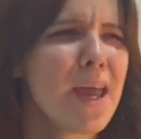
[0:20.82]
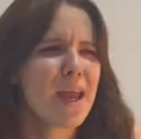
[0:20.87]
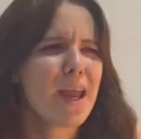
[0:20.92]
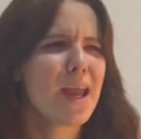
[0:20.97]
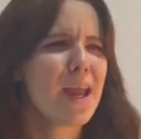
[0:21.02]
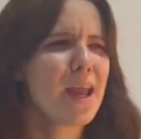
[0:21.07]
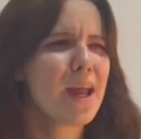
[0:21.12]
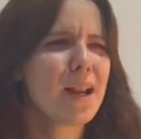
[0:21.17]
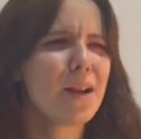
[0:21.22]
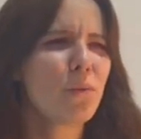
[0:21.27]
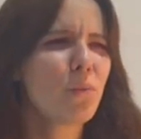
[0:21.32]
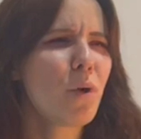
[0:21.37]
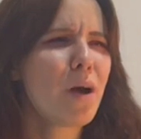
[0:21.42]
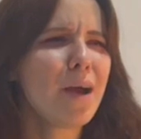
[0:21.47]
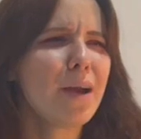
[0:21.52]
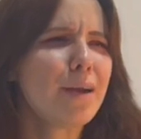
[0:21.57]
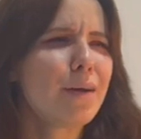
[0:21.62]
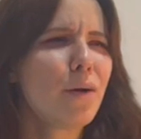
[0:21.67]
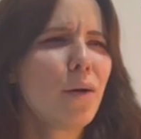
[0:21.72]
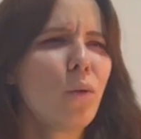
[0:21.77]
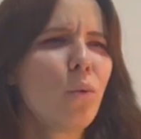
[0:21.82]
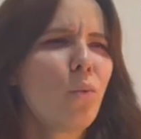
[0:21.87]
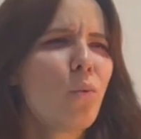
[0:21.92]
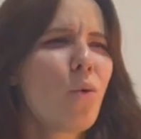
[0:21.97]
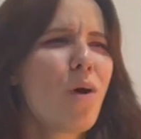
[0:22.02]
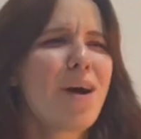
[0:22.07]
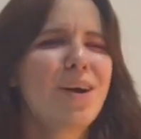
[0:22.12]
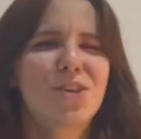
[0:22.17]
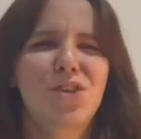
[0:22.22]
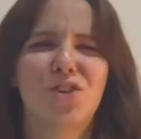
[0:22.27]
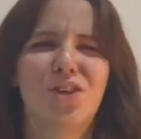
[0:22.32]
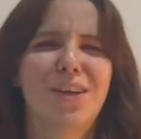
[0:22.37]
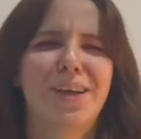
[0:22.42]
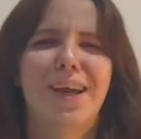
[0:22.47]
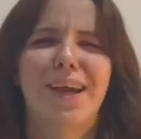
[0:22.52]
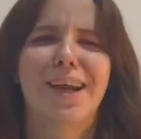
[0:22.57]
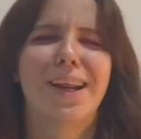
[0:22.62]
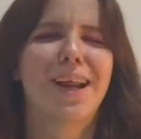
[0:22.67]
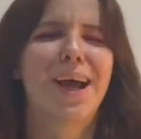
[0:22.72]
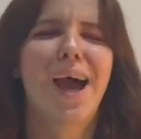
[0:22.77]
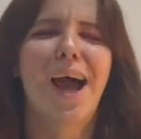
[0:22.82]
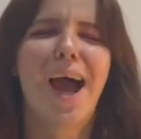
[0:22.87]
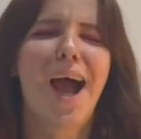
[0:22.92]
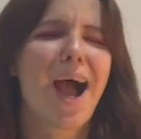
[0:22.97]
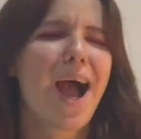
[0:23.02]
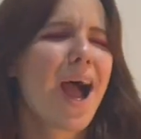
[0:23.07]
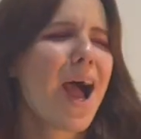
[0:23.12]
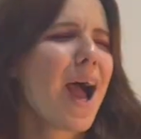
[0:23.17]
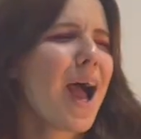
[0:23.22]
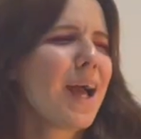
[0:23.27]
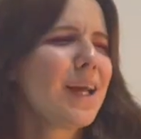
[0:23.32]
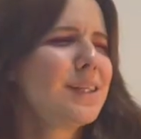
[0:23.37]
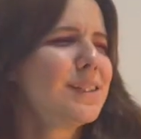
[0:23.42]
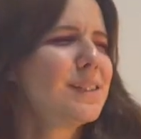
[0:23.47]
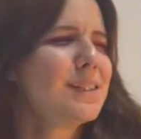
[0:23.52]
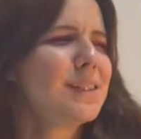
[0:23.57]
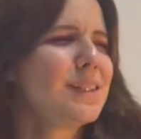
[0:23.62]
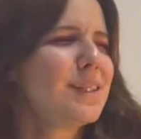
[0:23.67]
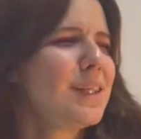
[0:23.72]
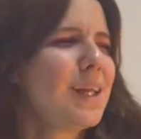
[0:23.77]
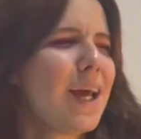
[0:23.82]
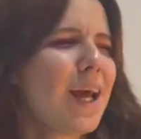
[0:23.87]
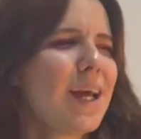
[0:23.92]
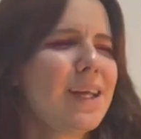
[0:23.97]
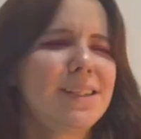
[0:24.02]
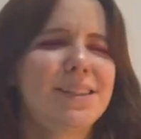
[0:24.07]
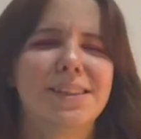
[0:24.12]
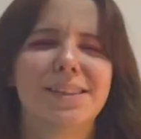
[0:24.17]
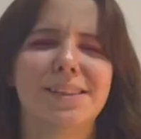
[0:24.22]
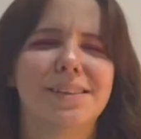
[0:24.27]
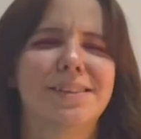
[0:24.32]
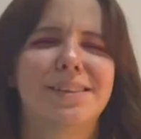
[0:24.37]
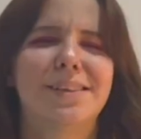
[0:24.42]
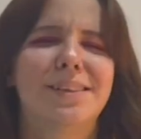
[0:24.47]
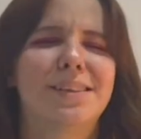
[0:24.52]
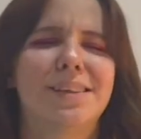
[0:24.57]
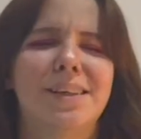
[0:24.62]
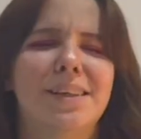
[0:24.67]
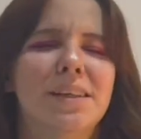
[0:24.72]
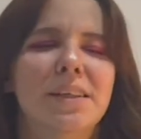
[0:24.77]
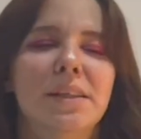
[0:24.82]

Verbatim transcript: and why are you all watching it? I, I,